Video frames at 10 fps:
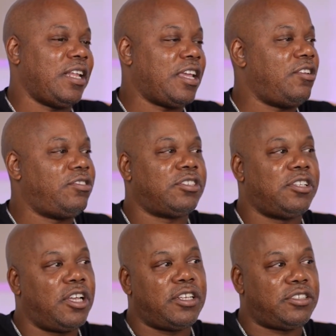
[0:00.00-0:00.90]
you just
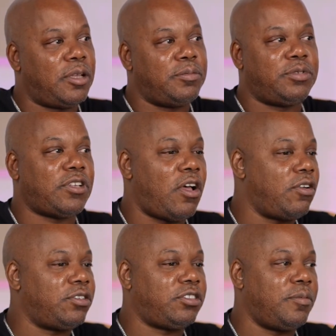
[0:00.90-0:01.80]
look at some
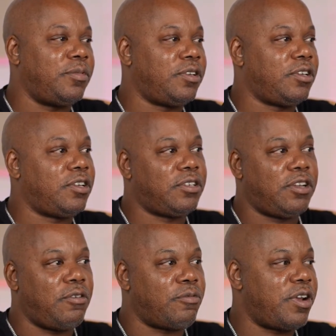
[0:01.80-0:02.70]
songs, some
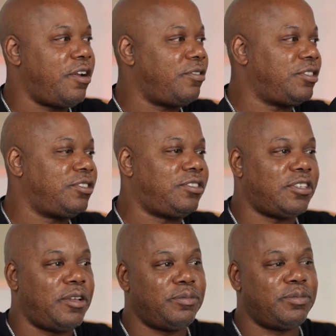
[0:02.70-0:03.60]
careers, and
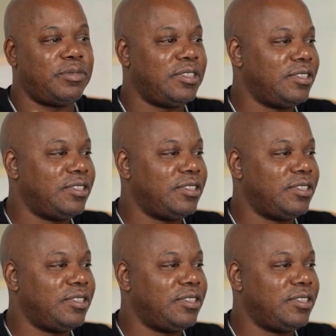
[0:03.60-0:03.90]
some,